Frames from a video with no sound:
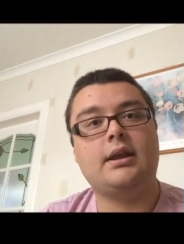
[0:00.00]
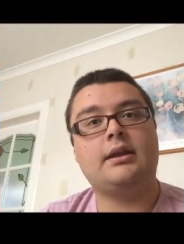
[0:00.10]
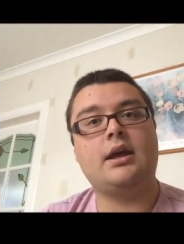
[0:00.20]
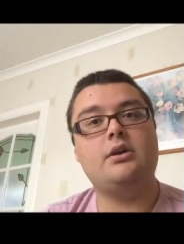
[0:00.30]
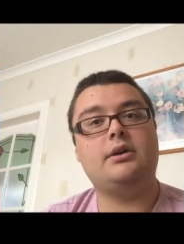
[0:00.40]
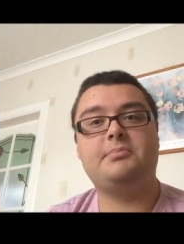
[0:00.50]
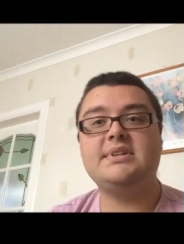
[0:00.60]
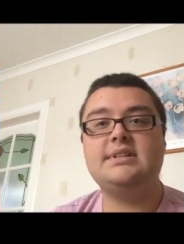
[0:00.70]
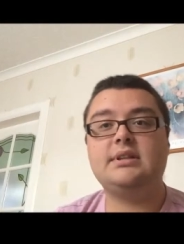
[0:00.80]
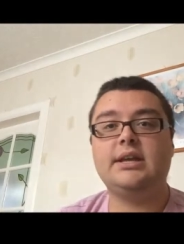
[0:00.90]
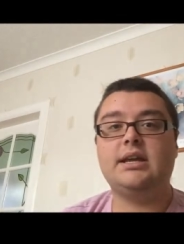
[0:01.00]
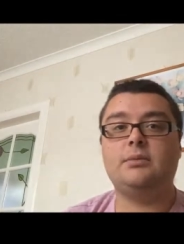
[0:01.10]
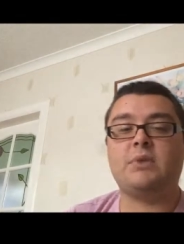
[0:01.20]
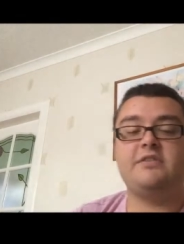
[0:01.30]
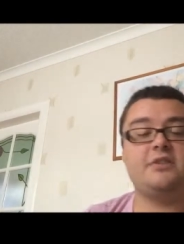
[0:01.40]
Now, admittedly, in
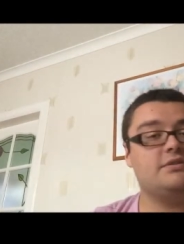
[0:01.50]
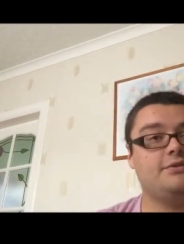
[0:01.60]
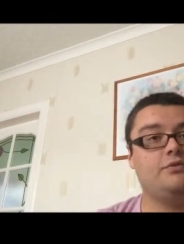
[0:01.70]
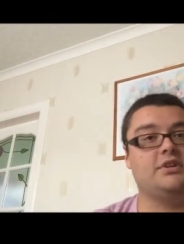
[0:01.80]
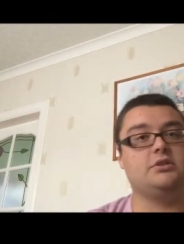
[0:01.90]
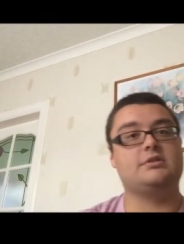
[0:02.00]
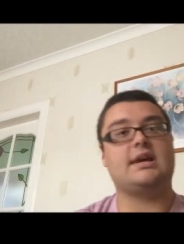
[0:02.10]
my first few videos,